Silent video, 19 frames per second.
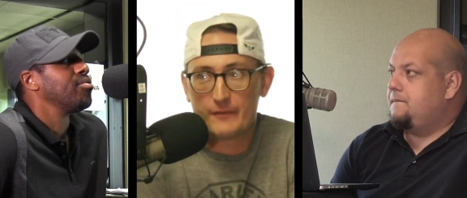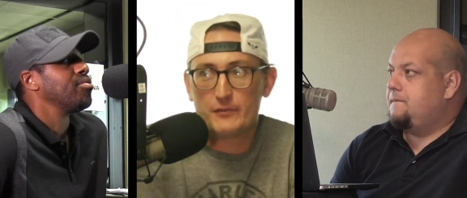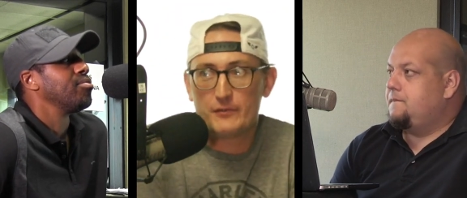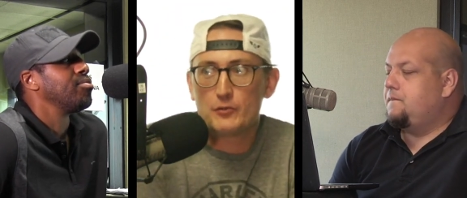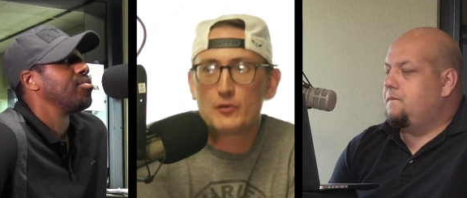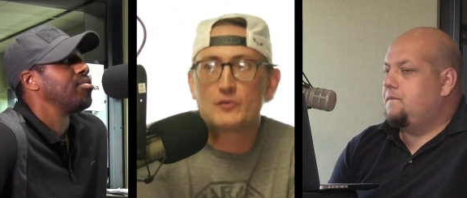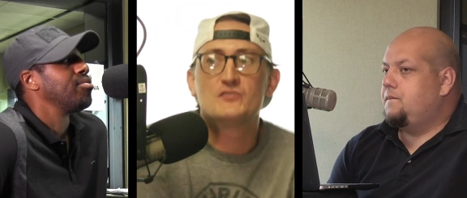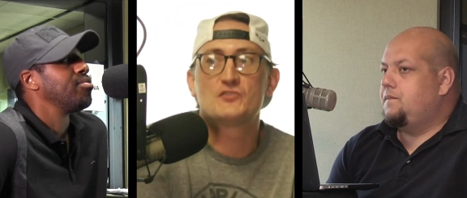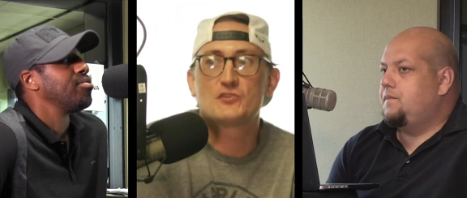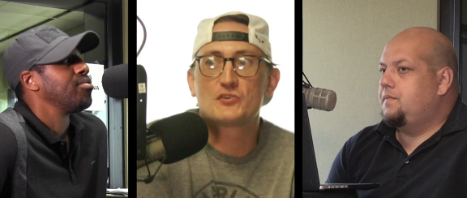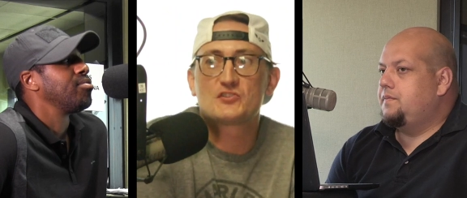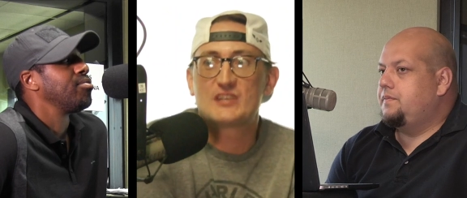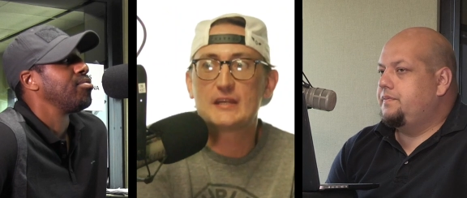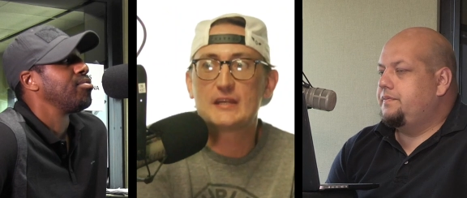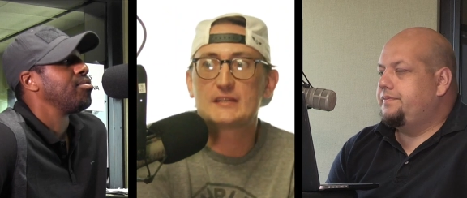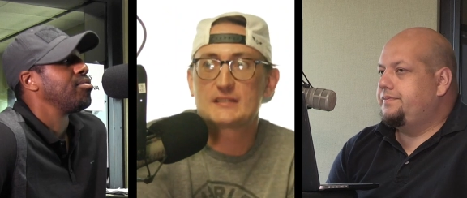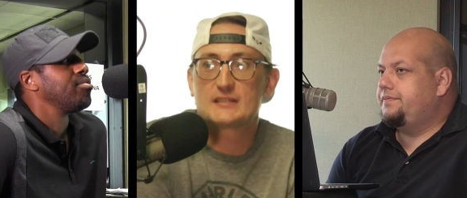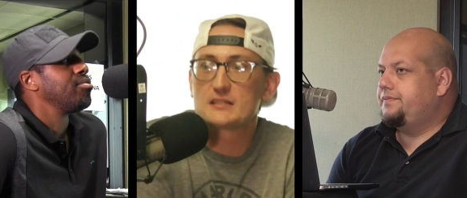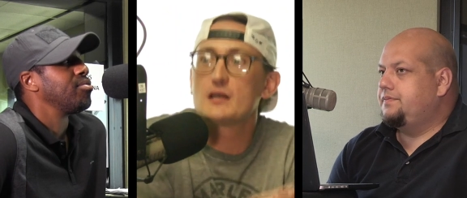Speaker 1: if you can just
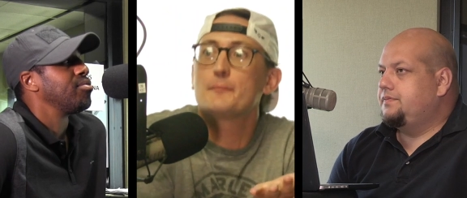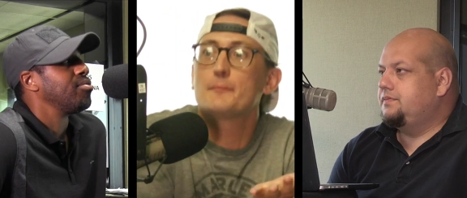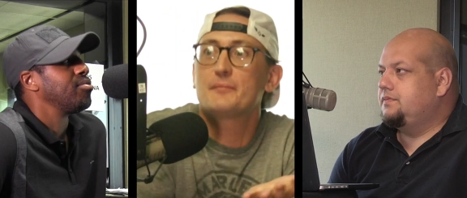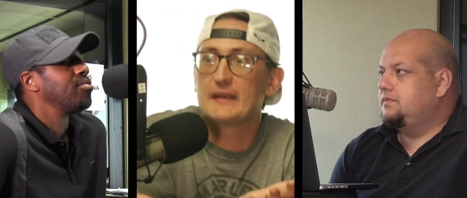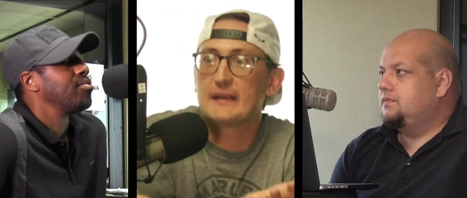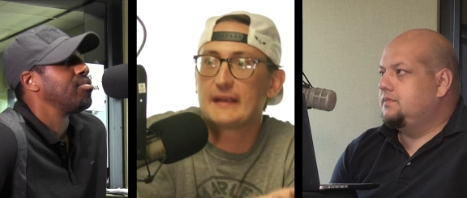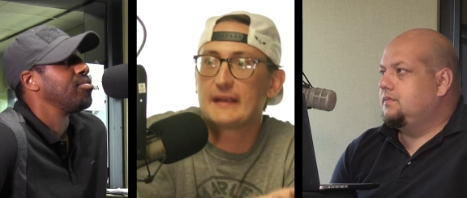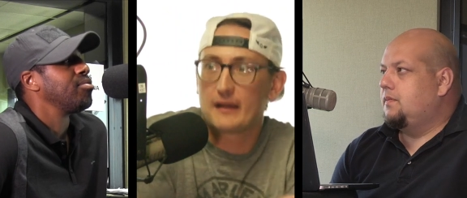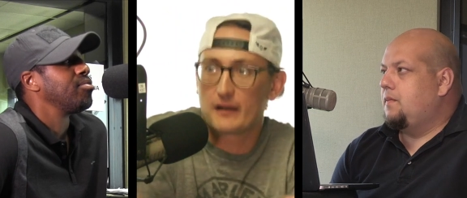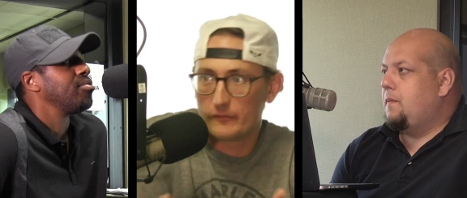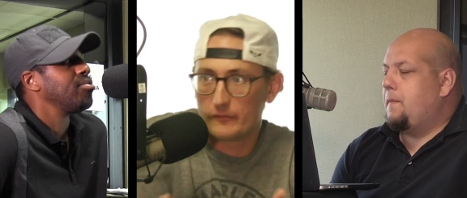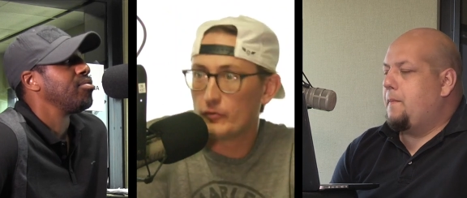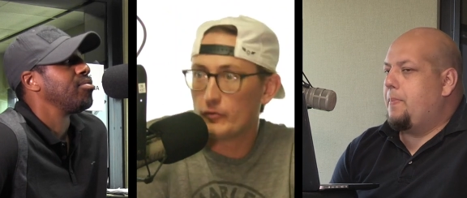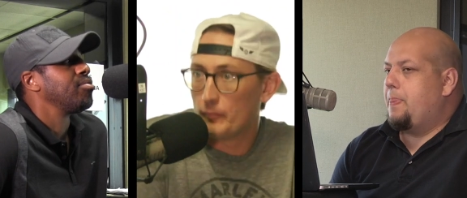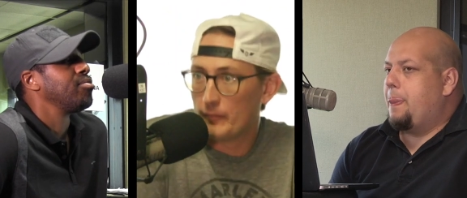get something out of them.